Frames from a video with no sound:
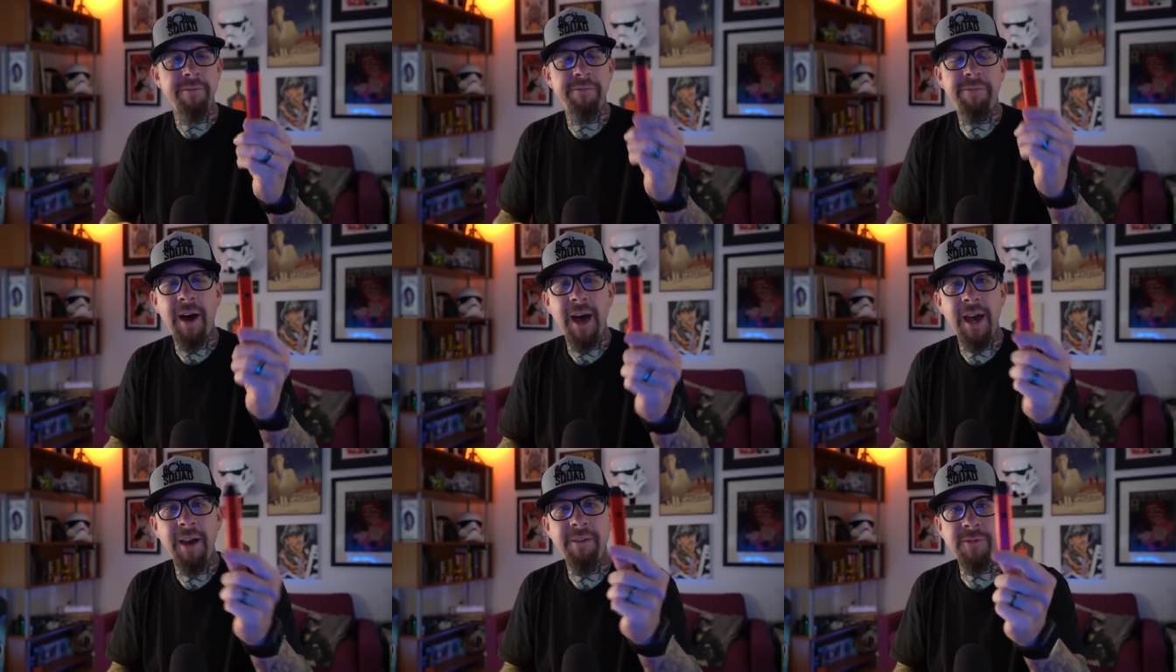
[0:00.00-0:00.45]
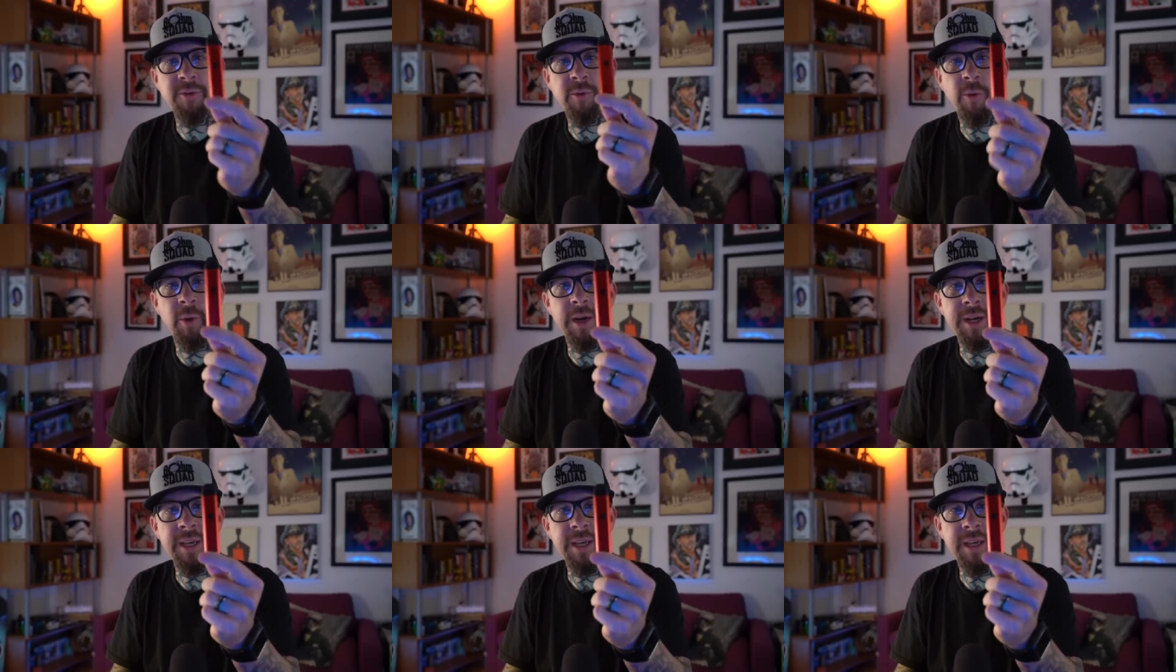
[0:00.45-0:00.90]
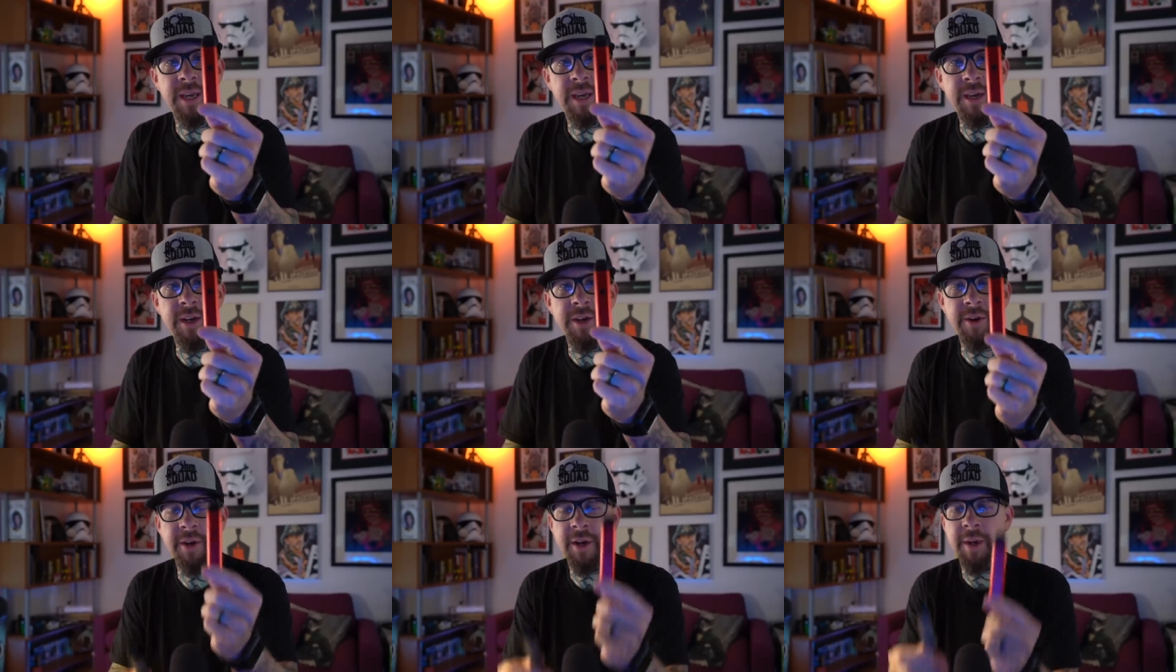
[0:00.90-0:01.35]
five twenty
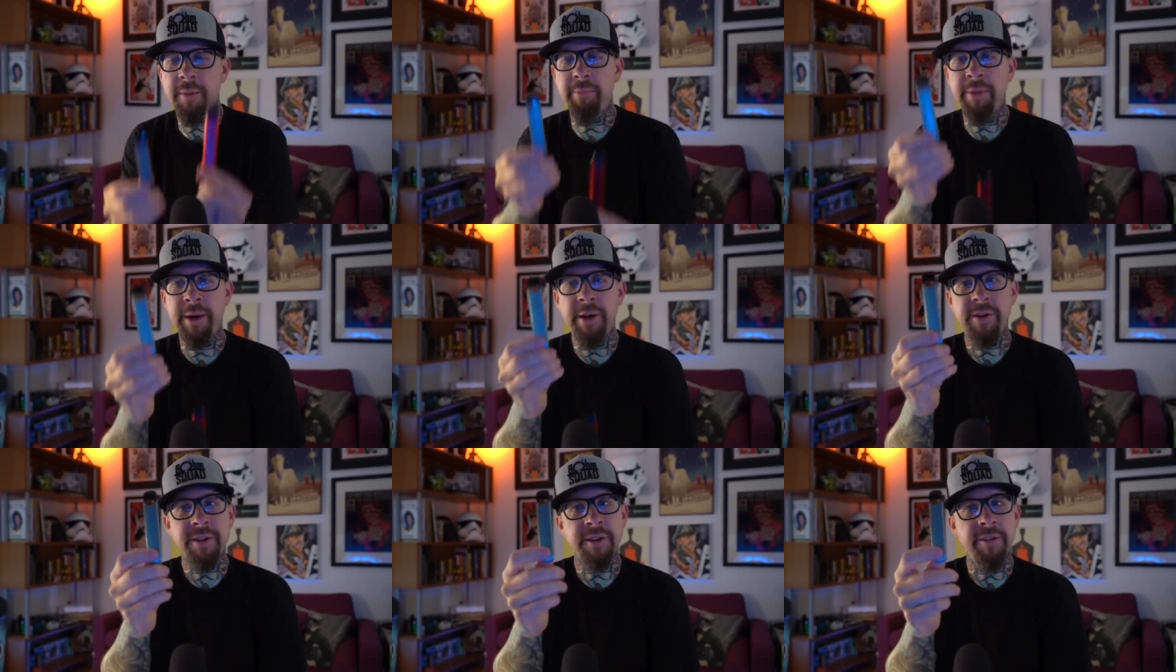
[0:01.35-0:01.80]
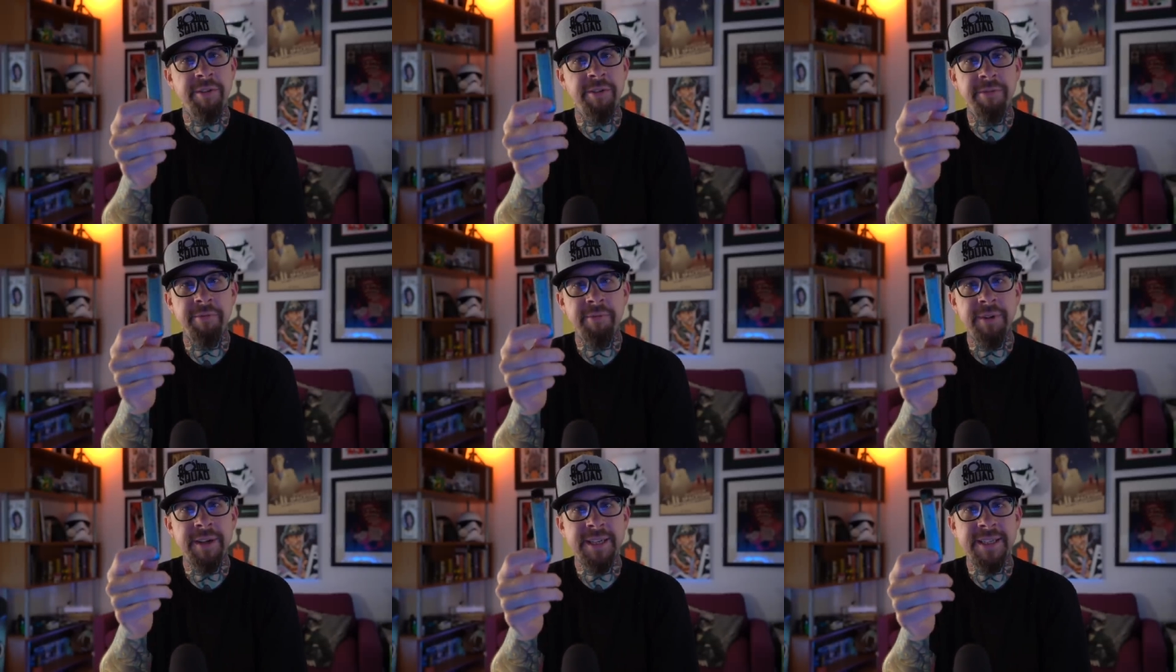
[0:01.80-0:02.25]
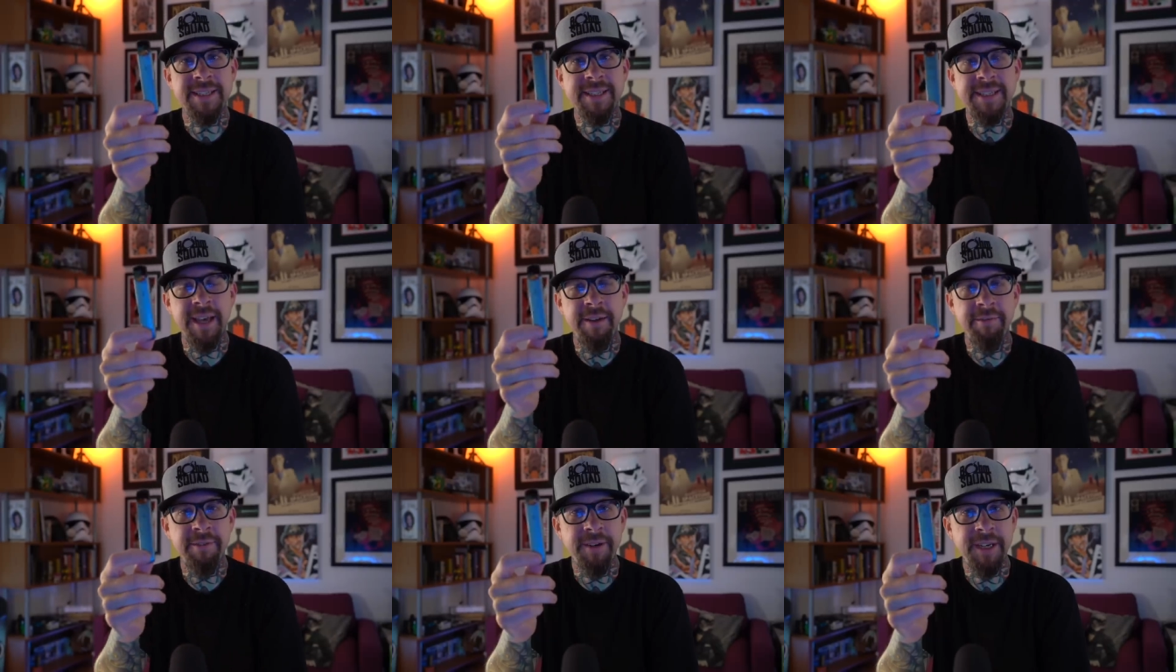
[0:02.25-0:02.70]
here compared to three
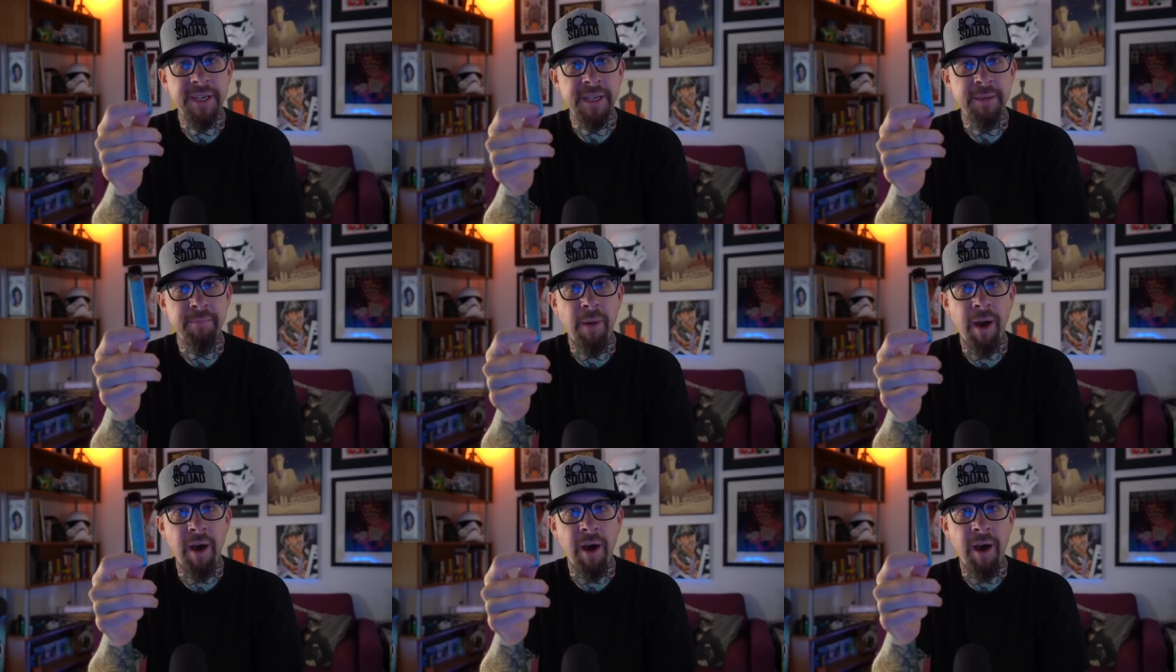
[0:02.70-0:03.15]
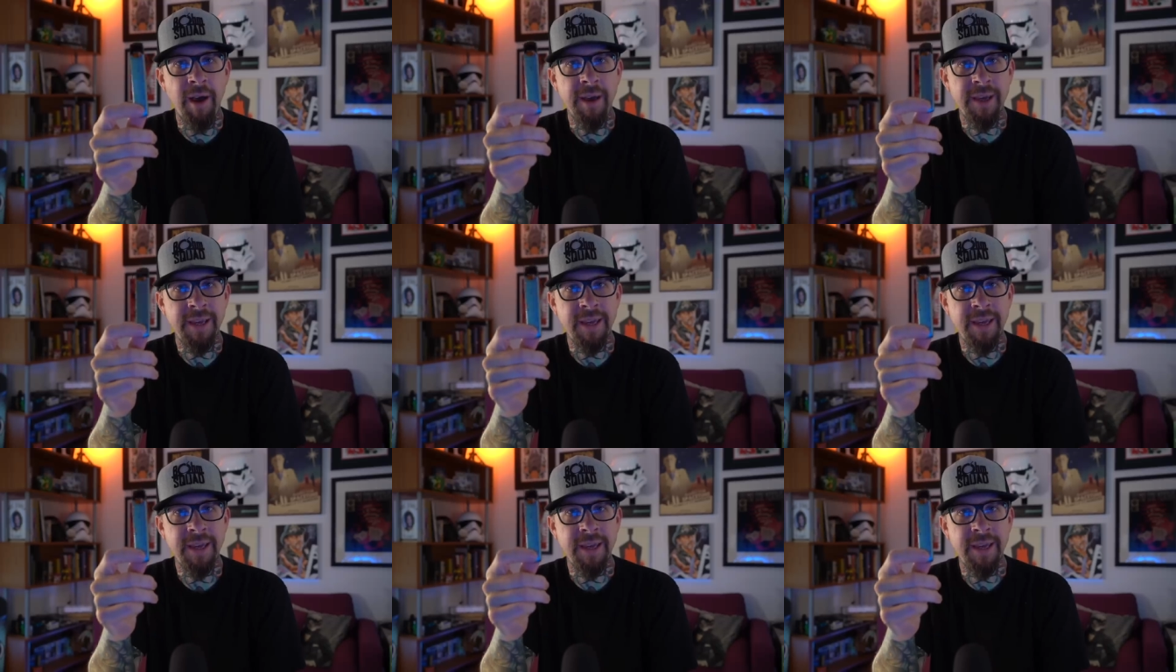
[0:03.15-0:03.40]
seventy mAh